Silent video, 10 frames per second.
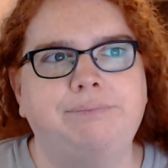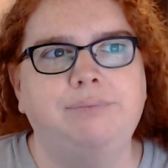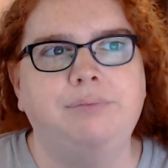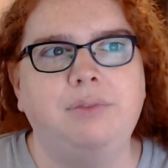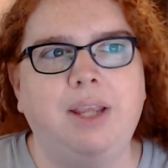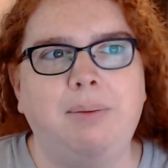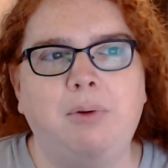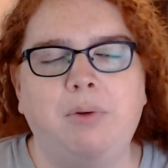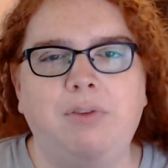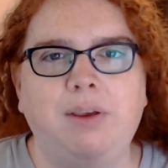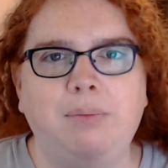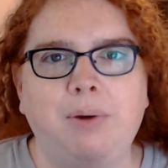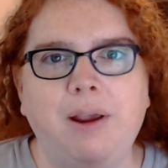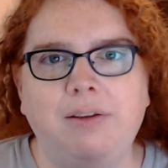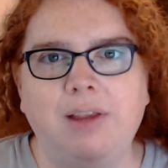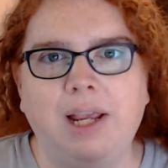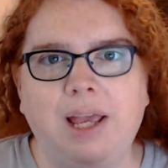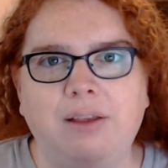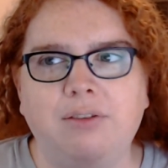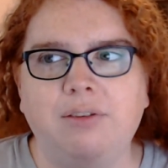damn it with faint praise, I
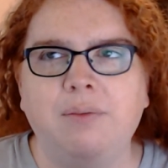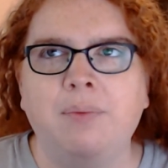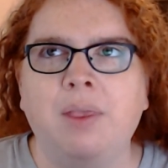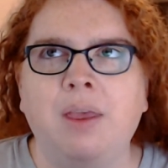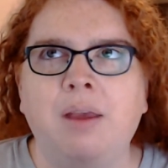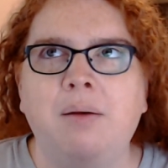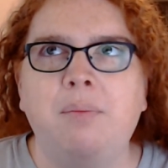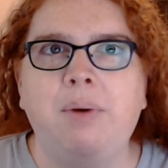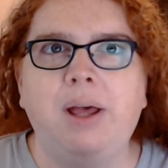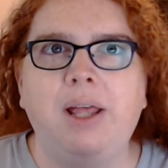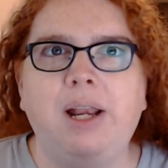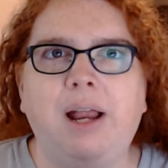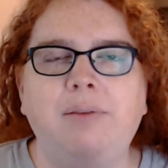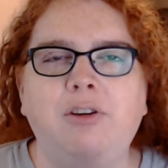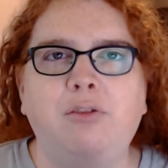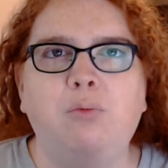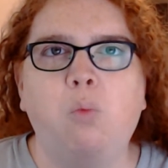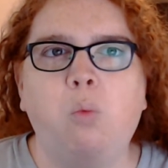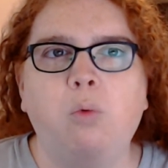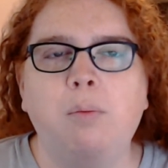guess. But I'm just
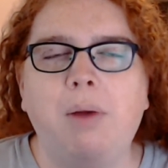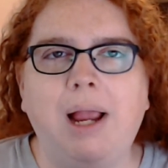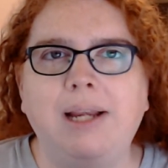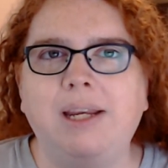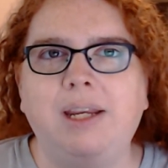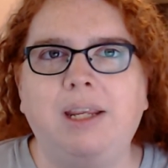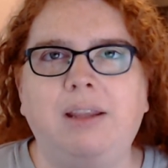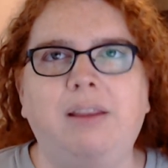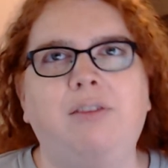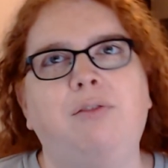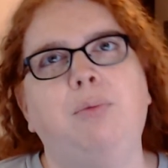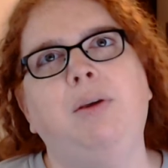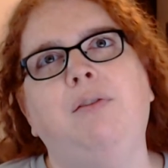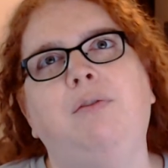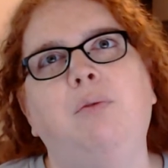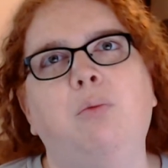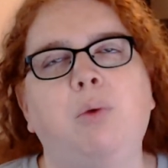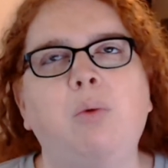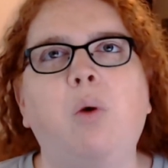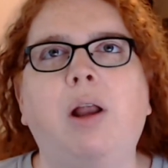reminded in this re
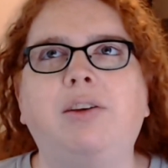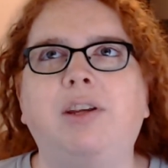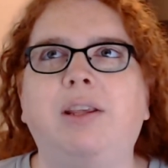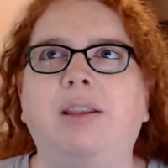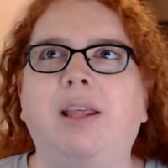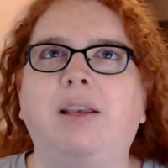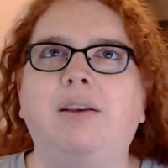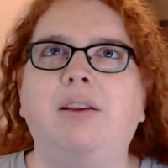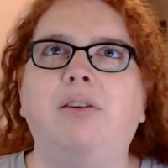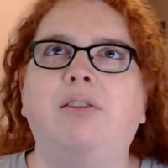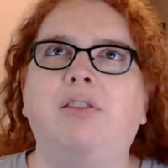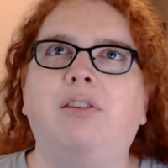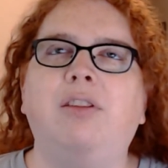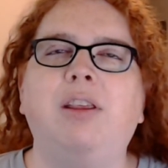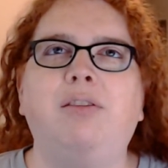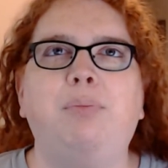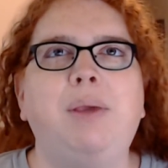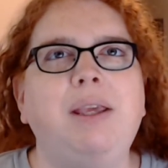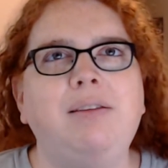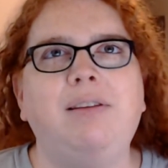rewatching that there's just these
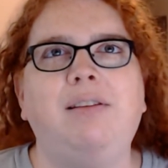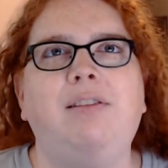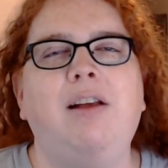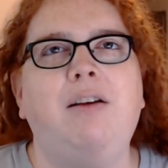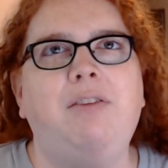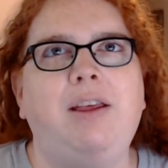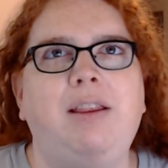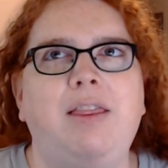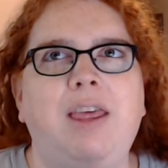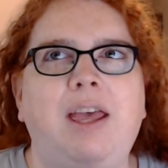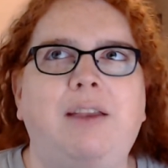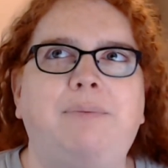pieces of it that